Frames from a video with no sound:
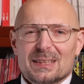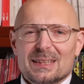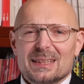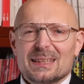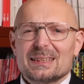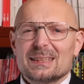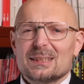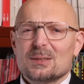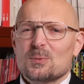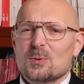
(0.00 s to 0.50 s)

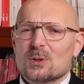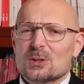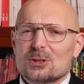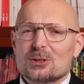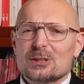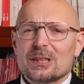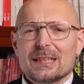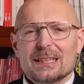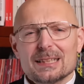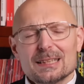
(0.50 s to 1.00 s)
he didn't want to
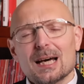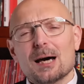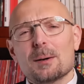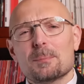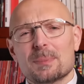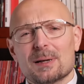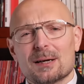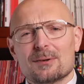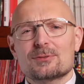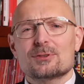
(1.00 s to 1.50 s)
take it
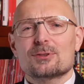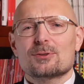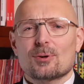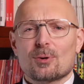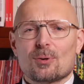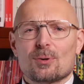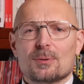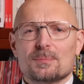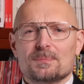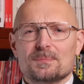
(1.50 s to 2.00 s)
up after
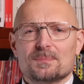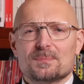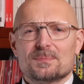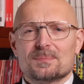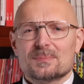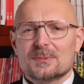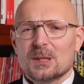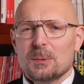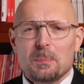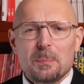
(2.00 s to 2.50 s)
all.
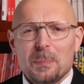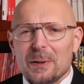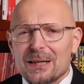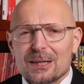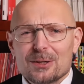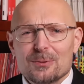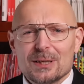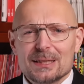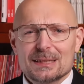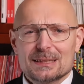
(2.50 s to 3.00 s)

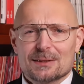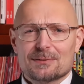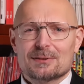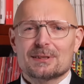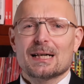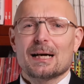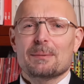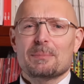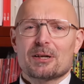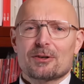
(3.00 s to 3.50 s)
Big waste of
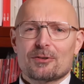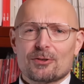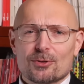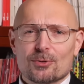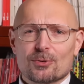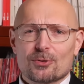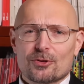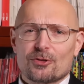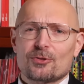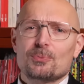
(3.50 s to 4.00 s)
time and
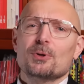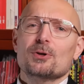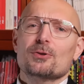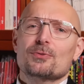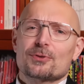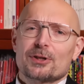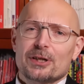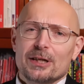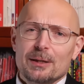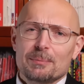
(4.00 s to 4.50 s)
resources, both
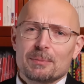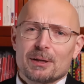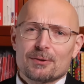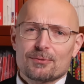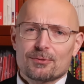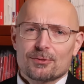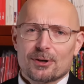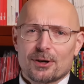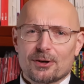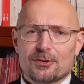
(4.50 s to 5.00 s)
for him and
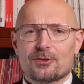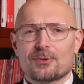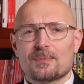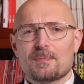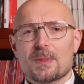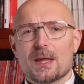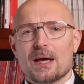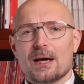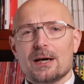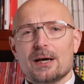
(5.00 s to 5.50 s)
for us.
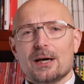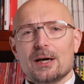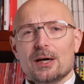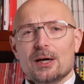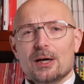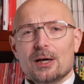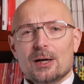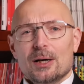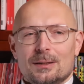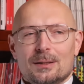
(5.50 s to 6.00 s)

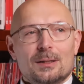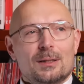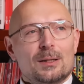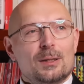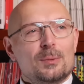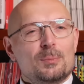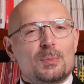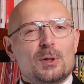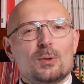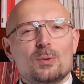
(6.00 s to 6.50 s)

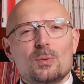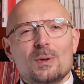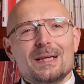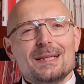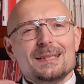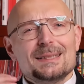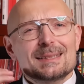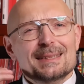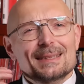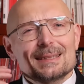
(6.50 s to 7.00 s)
But when
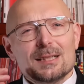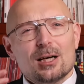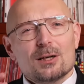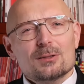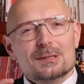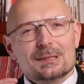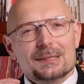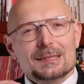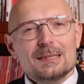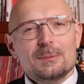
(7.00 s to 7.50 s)
it's
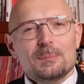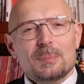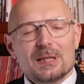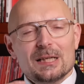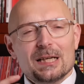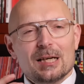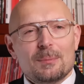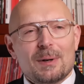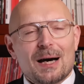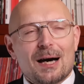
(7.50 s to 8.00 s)
not
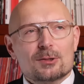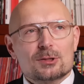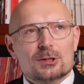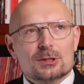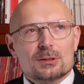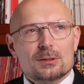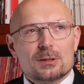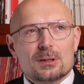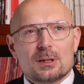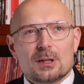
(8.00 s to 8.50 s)
simply about
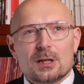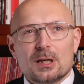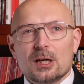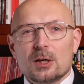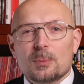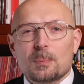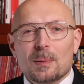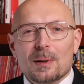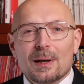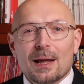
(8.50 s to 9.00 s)

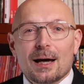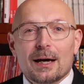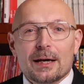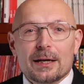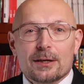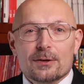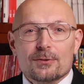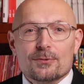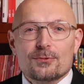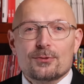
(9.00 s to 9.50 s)

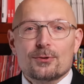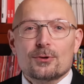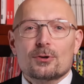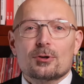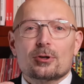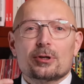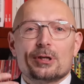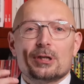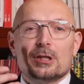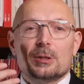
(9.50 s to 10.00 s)
applying
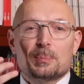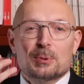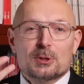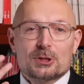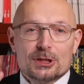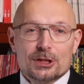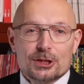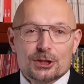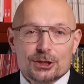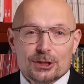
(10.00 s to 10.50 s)
for a
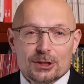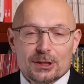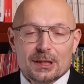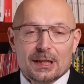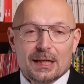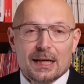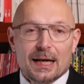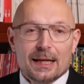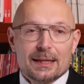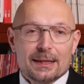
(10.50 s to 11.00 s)
position
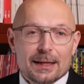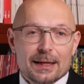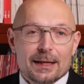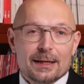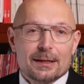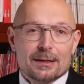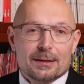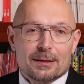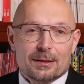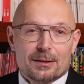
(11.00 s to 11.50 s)
and
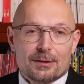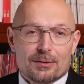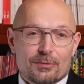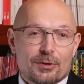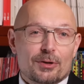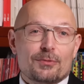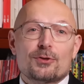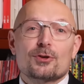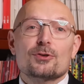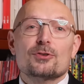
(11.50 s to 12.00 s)
then
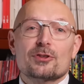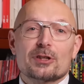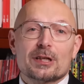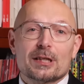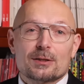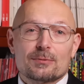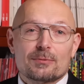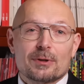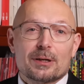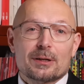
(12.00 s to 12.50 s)
refusing
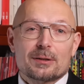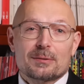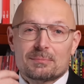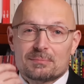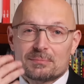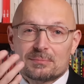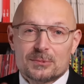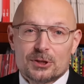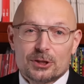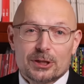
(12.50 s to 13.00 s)
it when
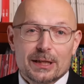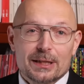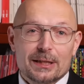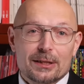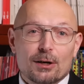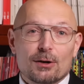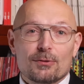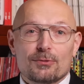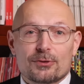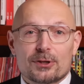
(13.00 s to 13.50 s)
you get
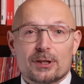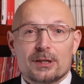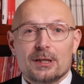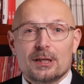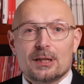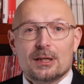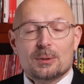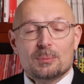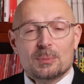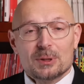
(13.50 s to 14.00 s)
the offer,
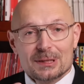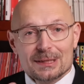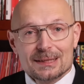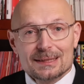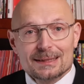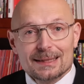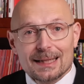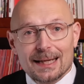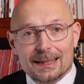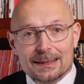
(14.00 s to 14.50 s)
but
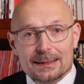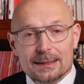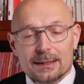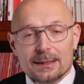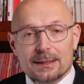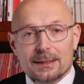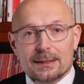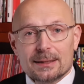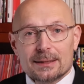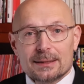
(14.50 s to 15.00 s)
instead
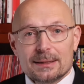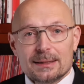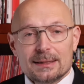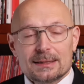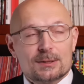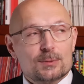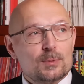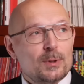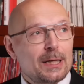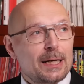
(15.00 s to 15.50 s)

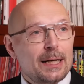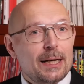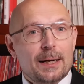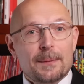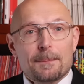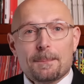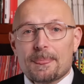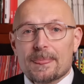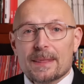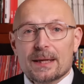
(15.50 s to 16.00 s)
it's where